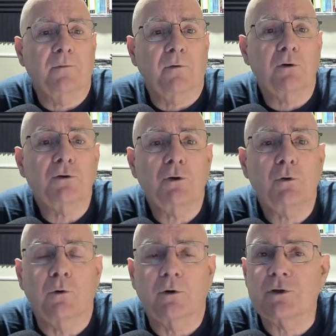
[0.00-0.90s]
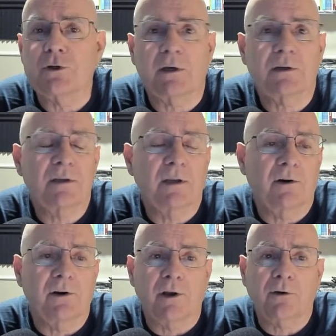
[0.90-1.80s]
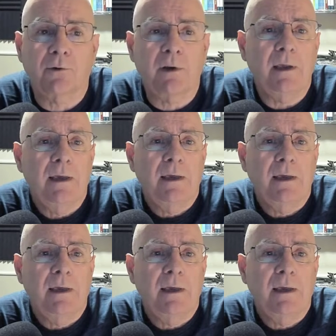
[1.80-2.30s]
first 2 are just introductory.